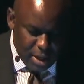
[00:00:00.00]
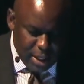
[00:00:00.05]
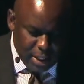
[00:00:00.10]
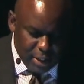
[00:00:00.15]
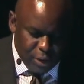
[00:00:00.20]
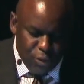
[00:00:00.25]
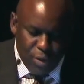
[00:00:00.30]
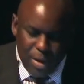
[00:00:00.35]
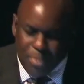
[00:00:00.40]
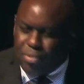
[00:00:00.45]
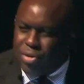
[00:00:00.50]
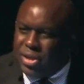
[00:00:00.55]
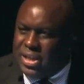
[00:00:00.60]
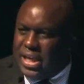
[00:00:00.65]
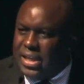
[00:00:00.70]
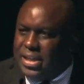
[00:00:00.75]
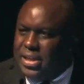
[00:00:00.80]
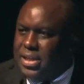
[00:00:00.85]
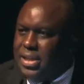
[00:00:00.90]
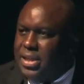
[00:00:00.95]
is
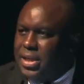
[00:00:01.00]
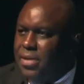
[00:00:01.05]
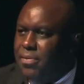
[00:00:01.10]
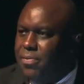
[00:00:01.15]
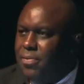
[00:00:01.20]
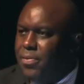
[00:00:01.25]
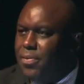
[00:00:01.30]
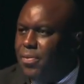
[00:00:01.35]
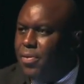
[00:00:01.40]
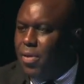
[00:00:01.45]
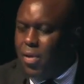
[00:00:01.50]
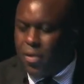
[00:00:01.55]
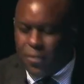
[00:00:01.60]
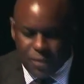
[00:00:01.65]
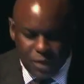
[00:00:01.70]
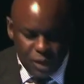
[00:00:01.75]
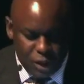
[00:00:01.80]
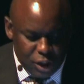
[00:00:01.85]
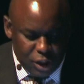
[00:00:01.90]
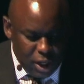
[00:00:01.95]
representative
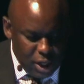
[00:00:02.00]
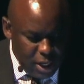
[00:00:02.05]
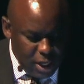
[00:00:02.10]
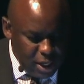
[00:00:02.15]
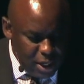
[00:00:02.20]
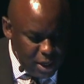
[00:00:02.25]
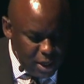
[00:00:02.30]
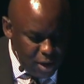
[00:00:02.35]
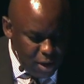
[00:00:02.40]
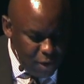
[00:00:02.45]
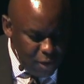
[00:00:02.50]
of the journey